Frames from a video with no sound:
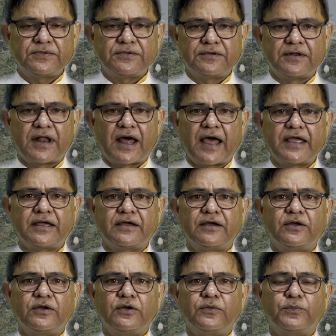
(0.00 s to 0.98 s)
like
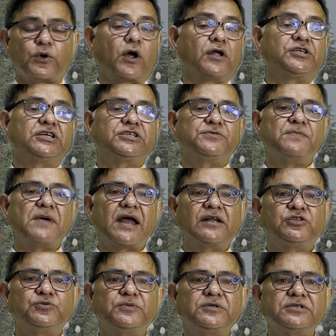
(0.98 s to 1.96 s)
project
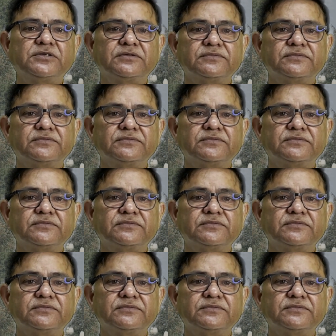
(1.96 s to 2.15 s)
management.